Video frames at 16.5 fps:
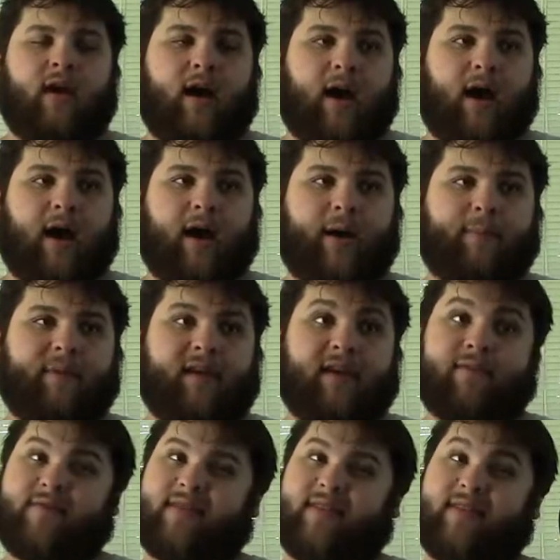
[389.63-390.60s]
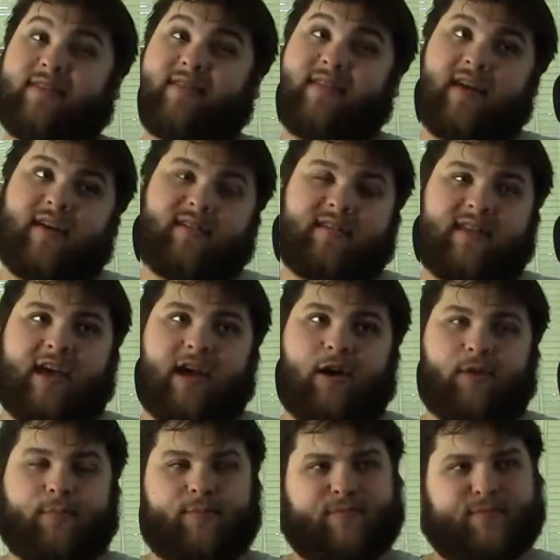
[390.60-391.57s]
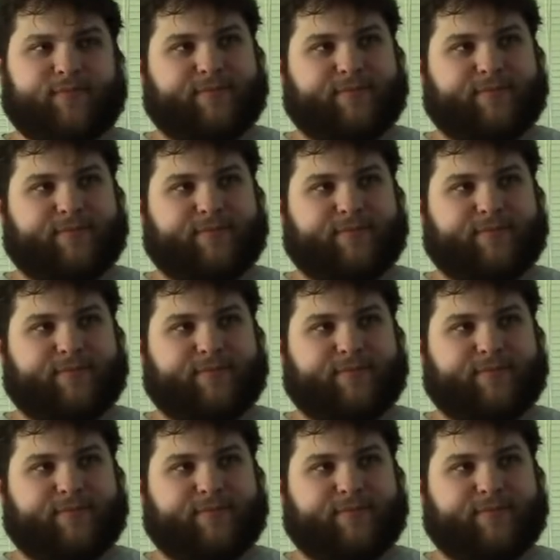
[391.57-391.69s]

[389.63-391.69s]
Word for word: Um, if this doesn't help,